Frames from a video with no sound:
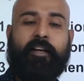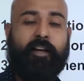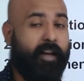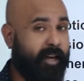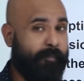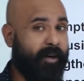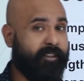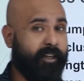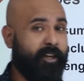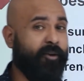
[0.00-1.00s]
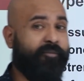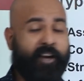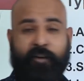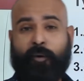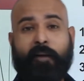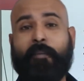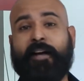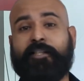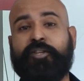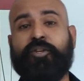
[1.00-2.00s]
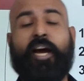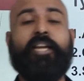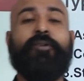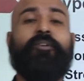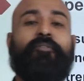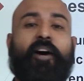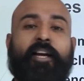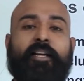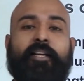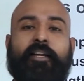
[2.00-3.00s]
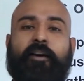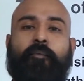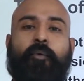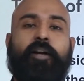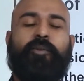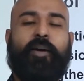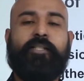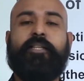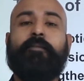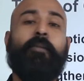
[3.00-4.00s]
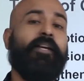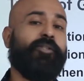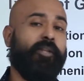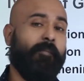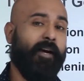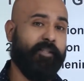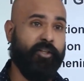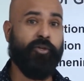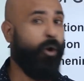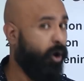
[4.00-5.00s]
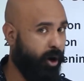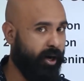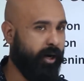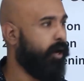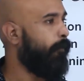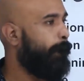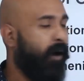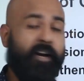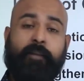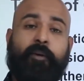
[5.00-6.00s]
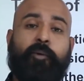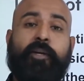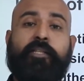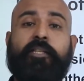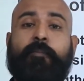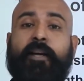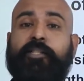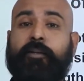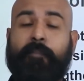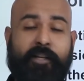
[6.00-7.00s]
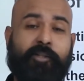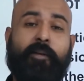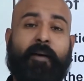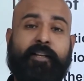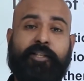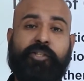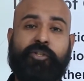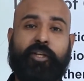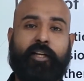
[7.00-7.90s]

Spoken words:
like I mentioned, you'll find one passage and you will find one question based on the passage or multiple questions based on the passage.